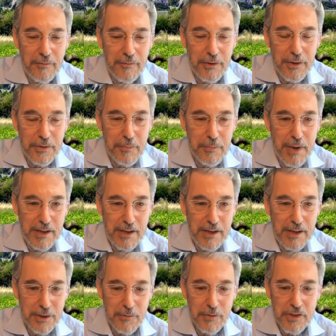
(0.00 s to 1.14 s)
for this May
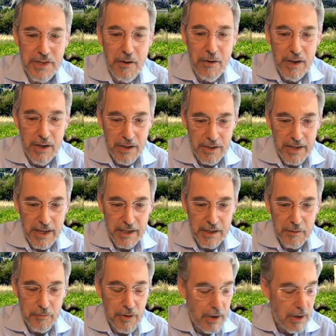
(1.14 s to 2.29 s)
delivery is now
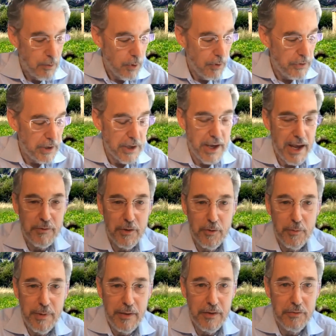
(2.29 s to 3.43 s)
negative. One thing you have to know
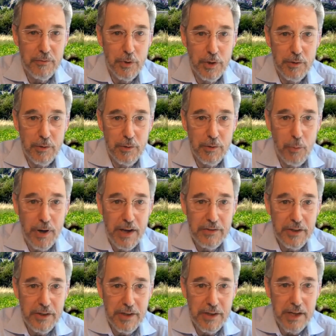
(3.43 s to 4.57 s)
about this really low price
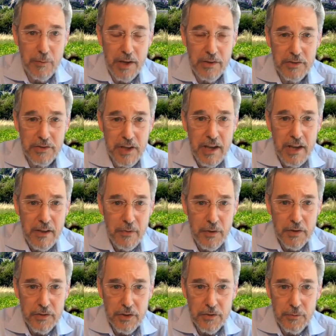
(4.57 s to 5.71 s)
and negative prices,
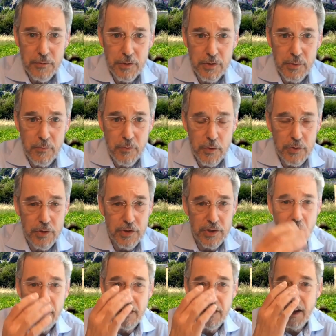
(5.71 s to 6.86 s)
this is for some futures
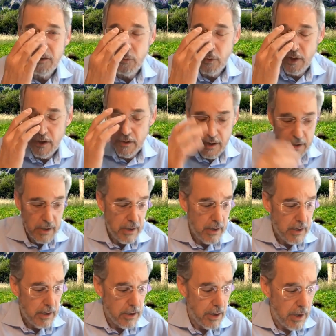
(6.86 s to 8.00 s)
contracts where
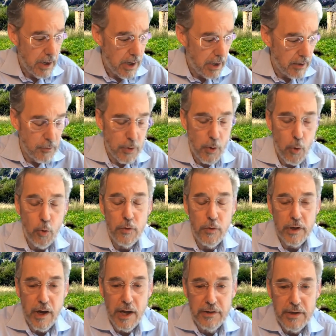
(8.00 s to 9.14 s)
if you hold the
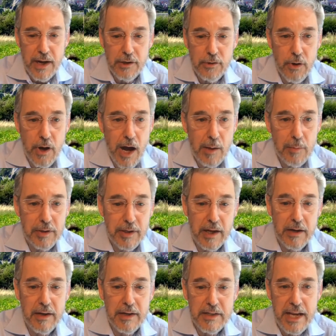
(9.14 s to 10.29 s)
contract, you're obligated
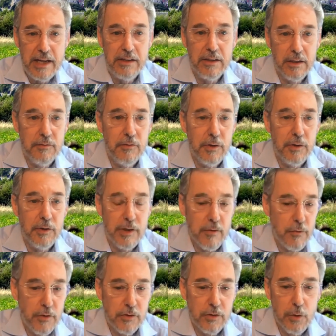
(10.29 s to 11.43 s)
to take delivery of the
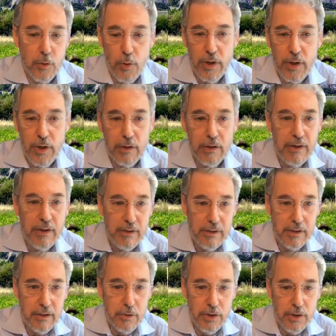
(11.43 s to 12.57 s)
physical oil
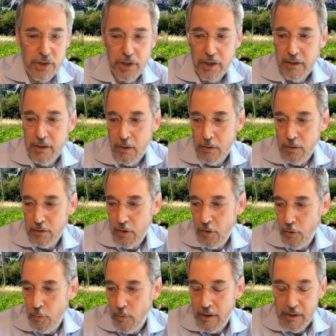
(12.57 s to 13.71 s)
in Cushing,
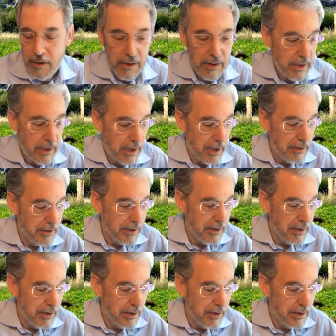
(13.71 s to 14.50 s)
Oklahoma. And